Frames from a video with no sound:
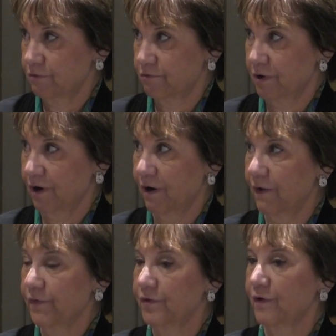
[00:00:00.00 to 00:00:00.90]

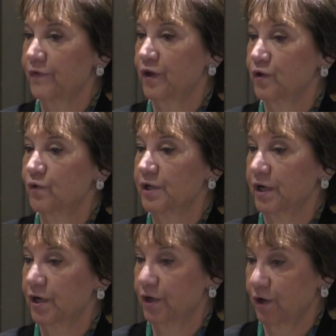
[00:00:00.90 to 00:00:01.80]
growth of the new
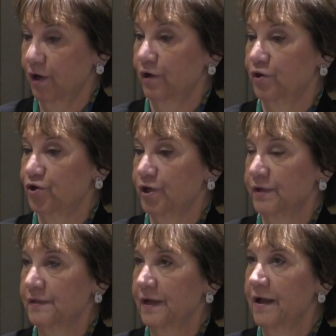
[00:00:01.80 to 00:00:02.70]

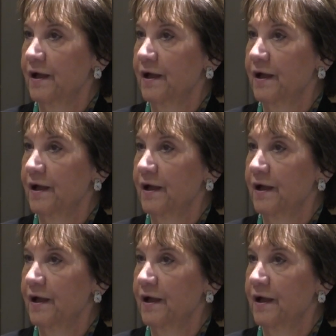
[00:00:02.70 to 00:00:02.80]
technologies,